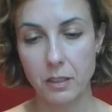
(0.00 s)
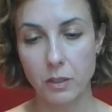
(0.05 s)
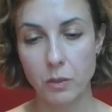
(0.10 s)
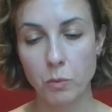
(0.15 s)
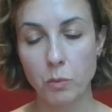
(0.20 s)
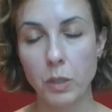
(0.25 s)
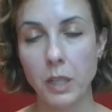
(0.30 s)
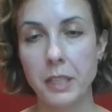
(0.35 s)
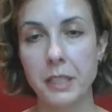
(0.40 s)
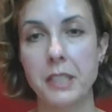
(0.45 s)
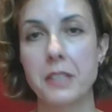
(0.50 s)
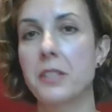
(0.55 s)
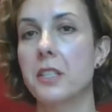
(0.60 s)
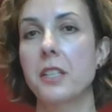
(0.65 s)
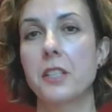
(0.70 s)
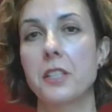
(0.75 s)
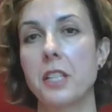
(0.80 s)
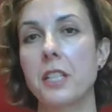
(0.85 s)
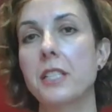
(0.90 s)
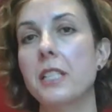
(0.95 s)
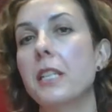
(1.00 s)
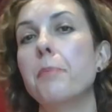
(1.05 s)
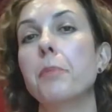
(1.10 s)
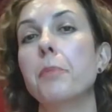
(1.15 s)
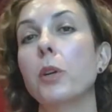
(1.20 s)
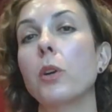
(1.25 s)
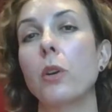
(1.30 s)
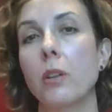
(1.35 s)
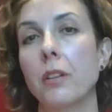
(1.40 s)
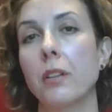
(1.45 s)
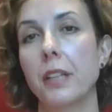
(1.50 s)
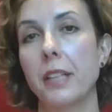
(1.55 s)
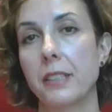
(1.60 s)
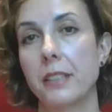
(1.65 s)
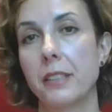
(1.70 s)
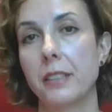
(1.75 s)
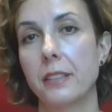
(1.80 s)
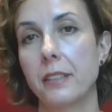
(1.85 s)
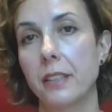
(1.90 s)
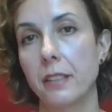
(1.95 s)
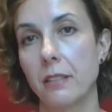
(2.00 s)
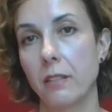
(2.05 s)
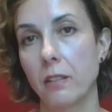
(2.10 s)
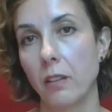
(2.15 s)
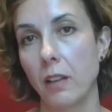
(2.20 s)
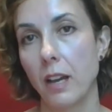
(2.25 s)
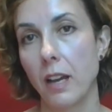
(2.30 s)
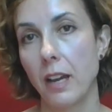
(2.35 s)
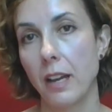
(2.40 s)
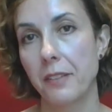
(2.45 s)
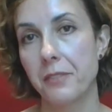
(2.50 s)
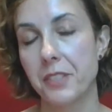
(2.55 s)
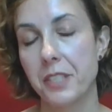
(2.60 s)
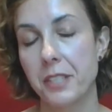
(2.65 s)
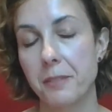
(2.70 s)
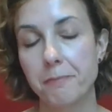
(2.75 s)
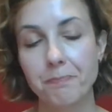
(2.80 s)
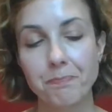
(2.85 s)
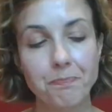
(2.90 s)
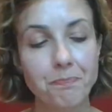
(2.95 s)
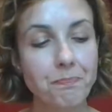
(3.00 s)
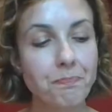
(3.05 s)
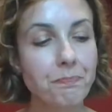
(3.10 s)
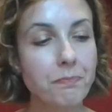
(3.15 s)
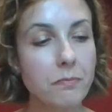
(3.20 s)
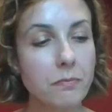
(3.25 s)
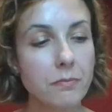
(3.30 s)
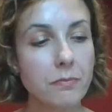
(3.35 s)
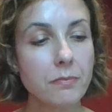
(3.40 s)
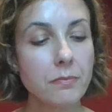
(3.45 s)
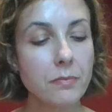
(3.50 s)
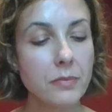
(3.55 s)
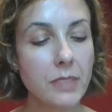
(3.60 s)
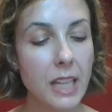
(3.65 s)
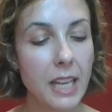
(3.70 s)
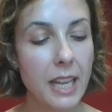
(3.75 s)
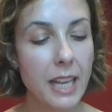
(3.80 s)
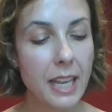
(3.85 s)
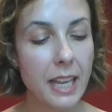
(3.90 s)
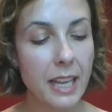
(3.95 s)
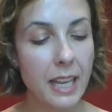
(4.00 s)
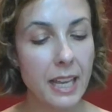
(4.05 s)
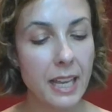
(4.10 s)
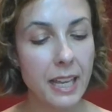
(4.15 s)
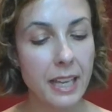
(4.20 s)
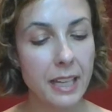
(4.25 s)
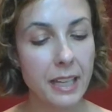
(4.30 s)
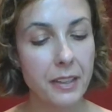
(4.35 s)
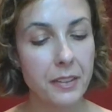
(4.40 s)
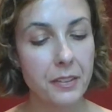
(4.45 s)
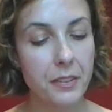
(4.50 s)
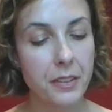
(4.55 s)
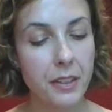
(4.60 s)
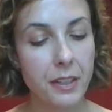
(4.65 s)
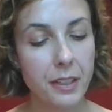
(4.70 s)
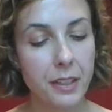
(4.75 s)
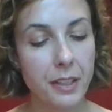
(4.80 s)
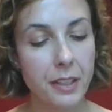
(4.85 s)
run in such a deep current in our lives. And